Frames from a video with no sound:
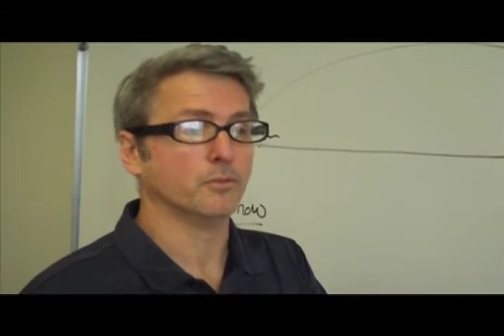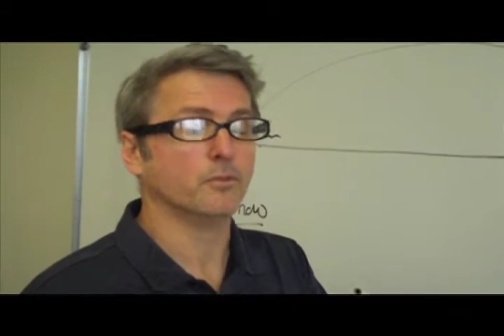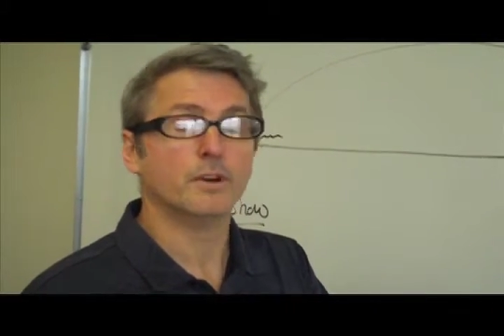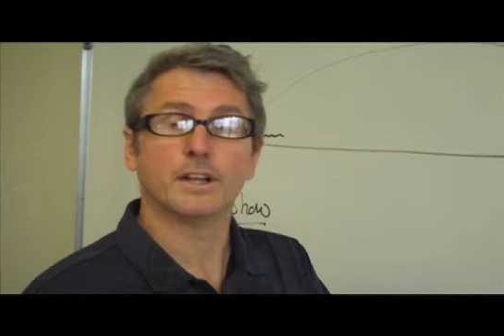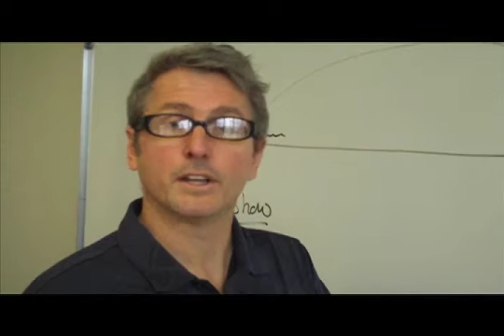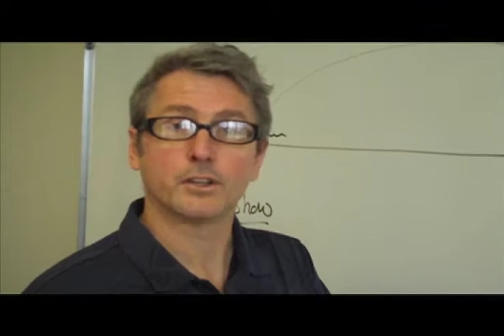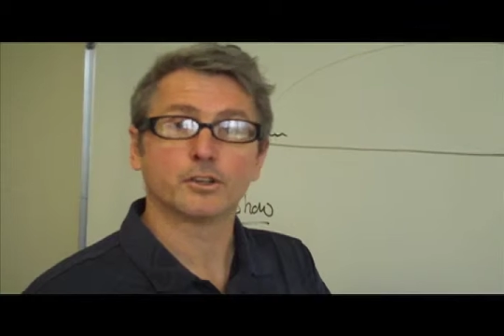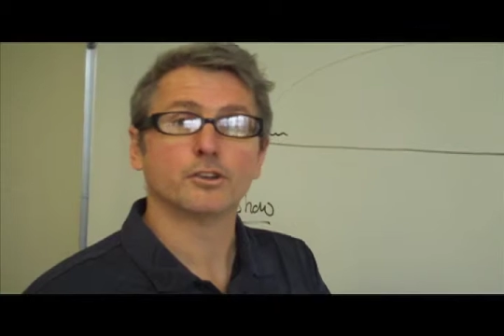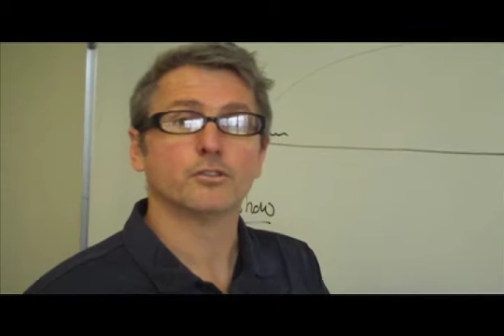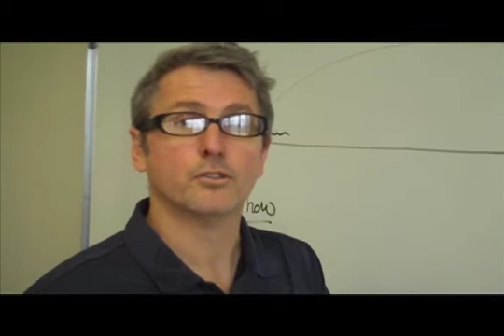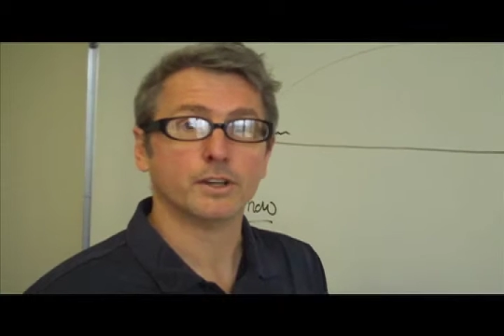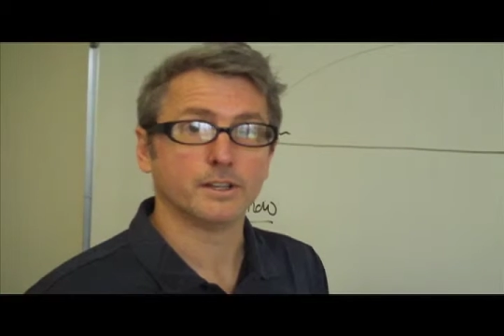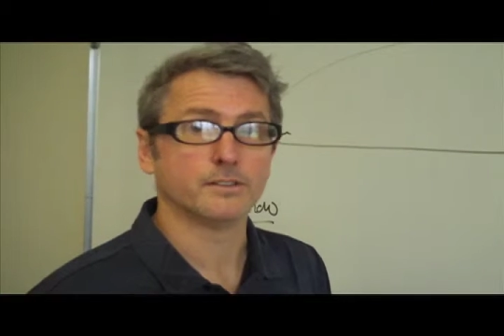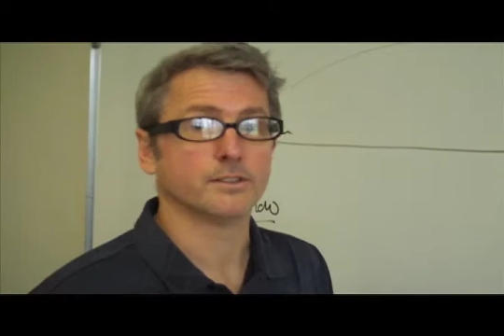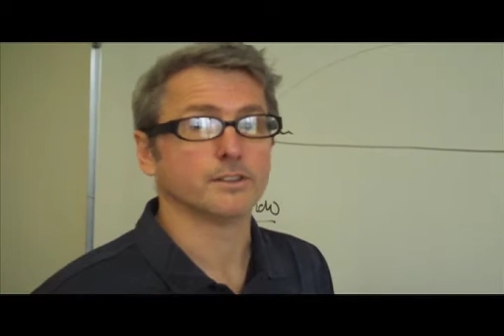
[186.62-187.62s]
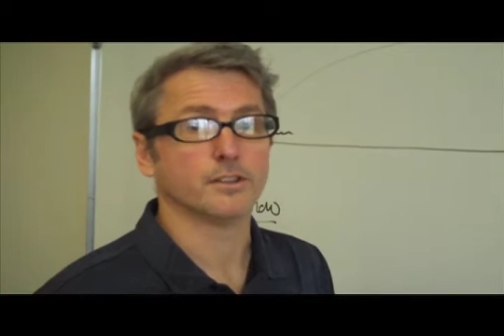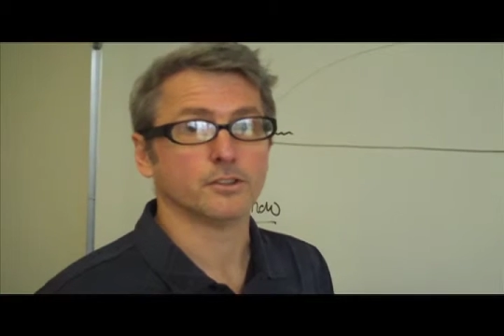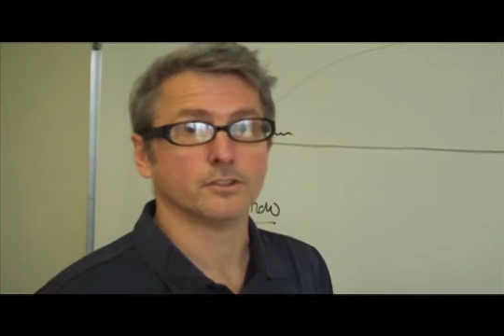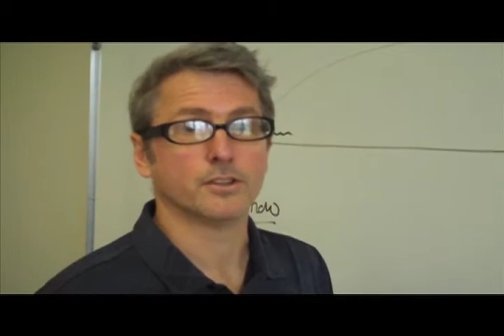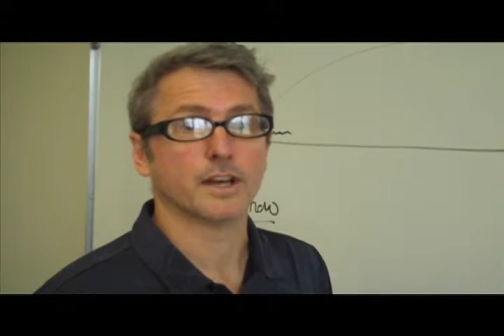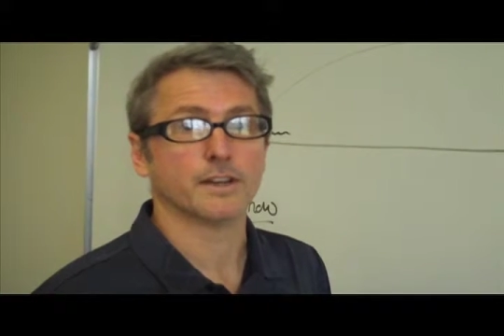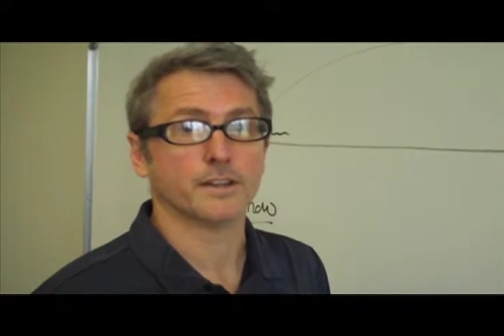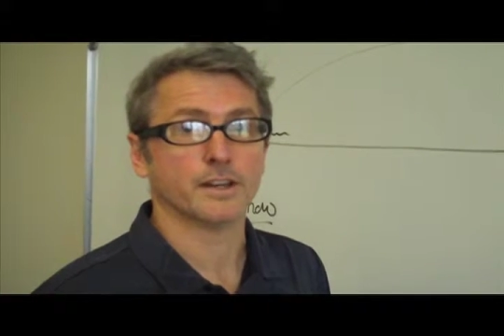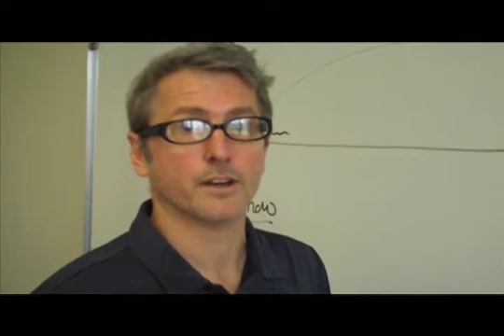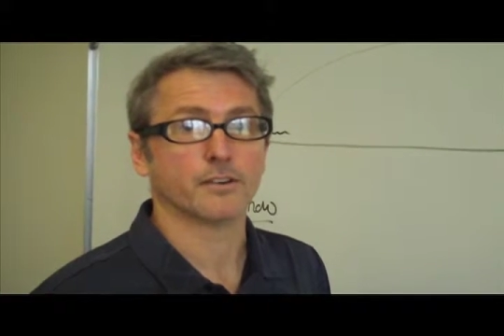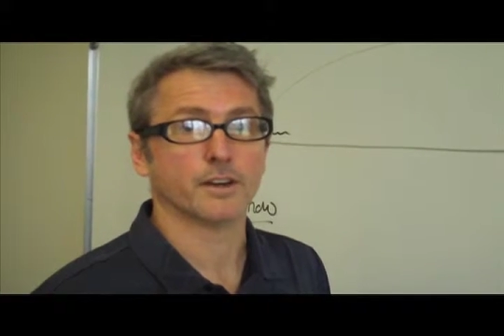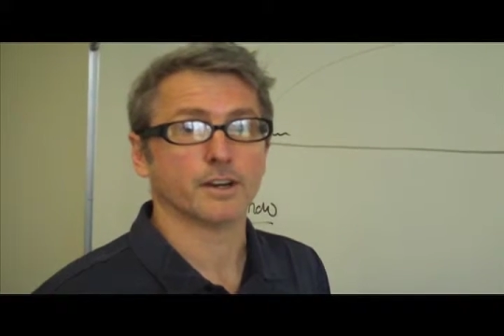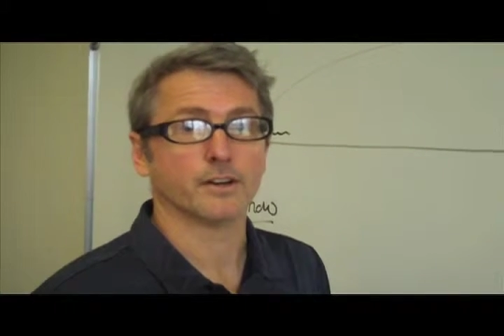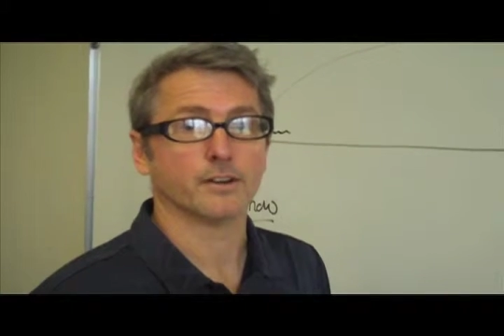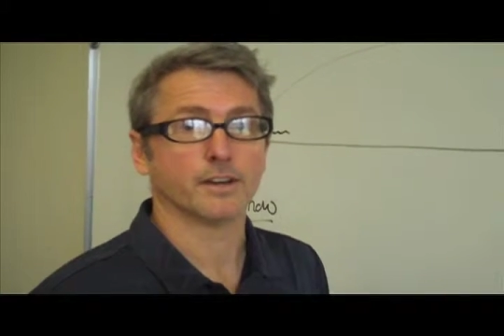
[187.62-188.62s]
really good reason to use that
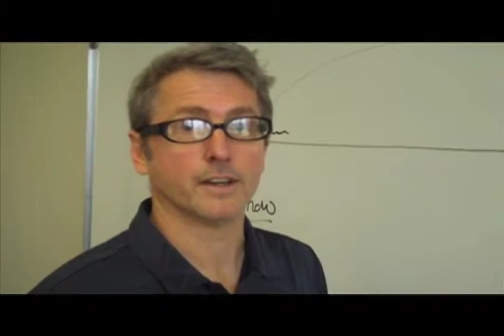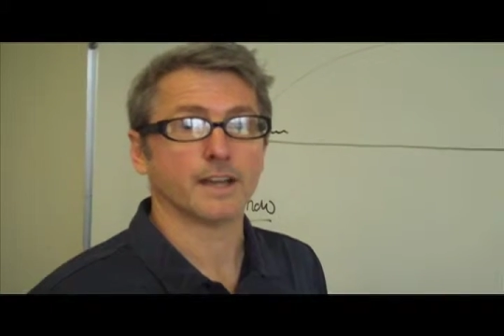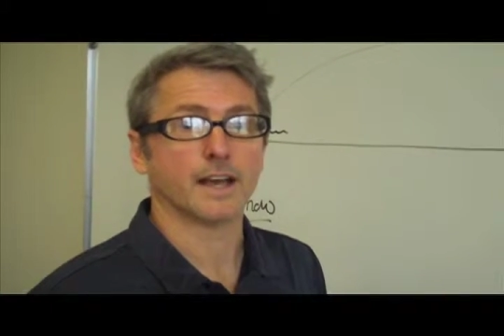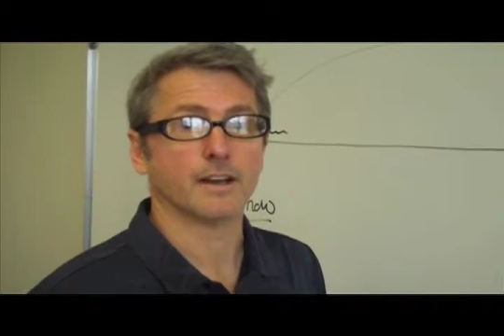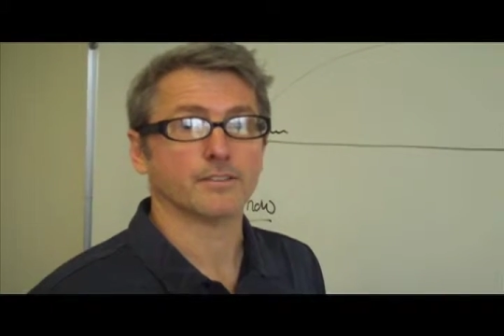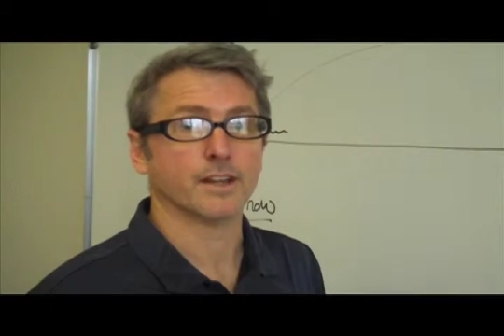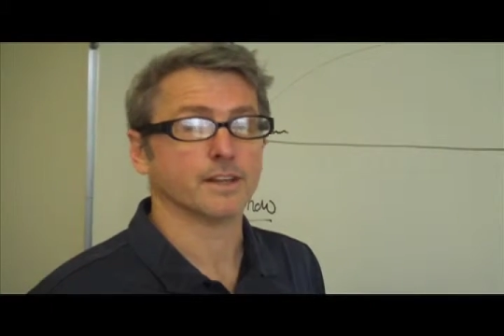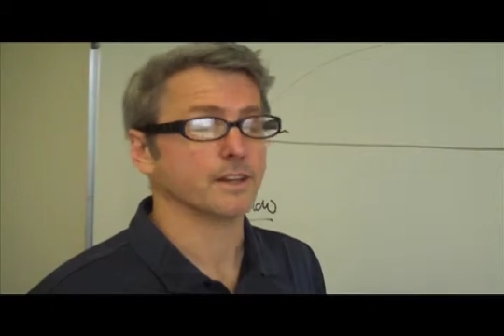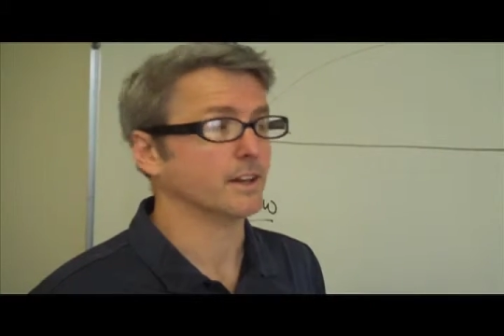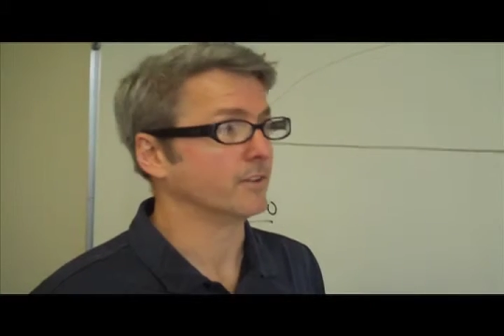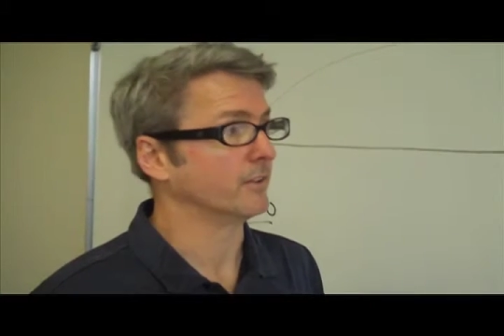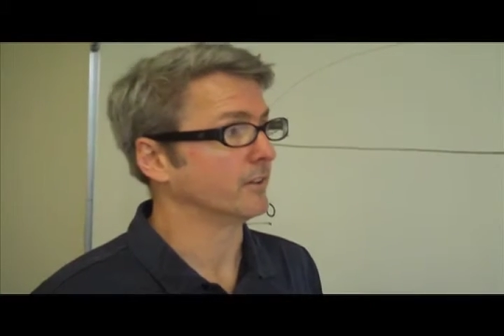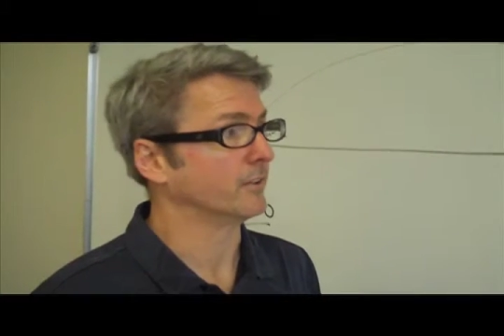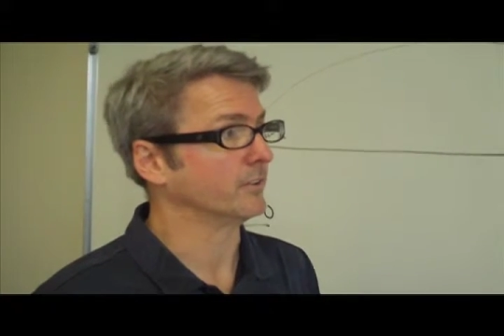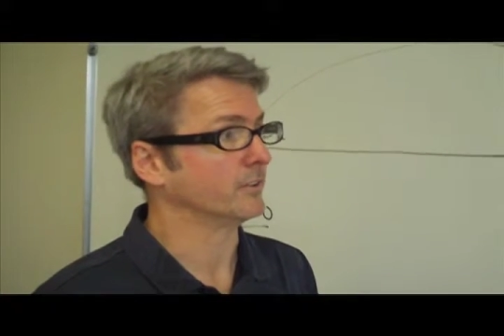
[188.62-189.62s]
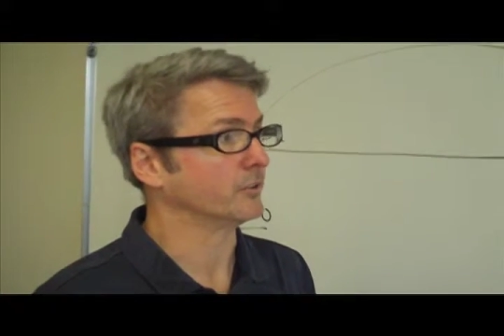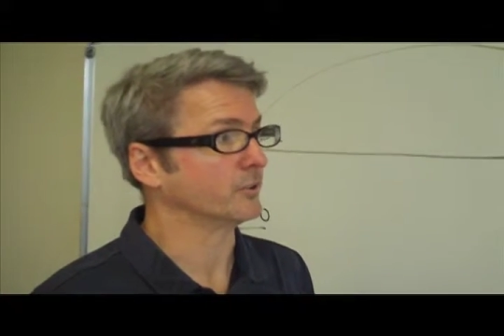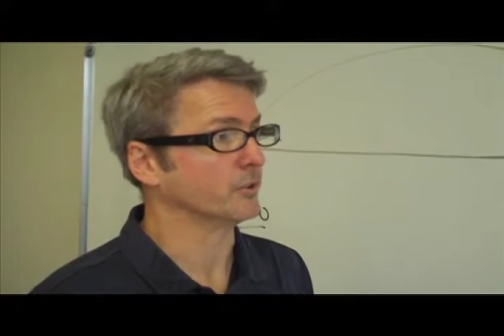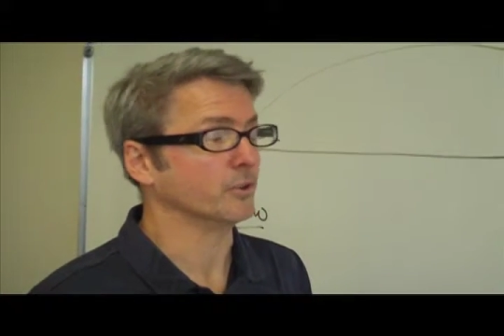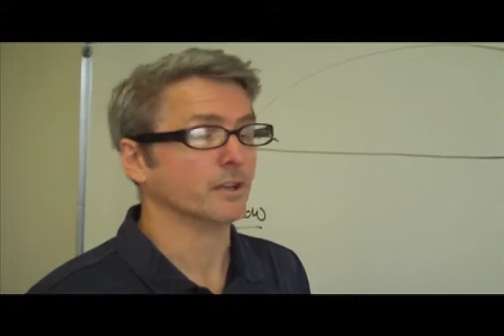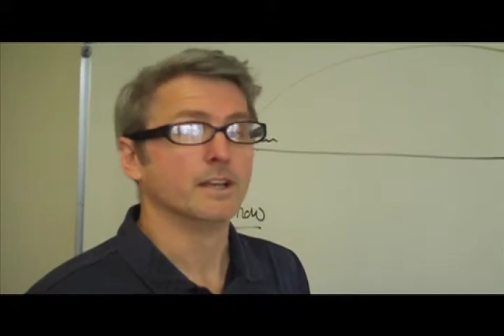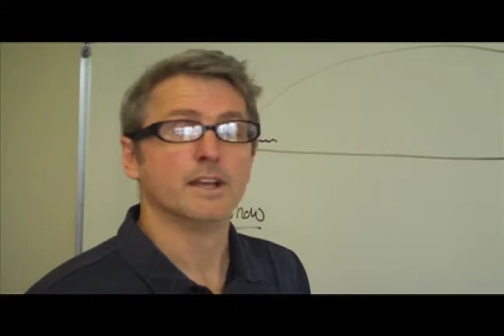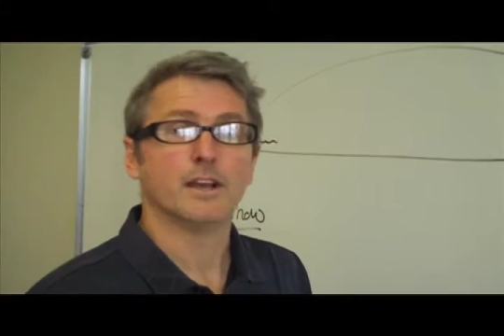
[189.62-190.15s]
narrator and to have that narrator intrude.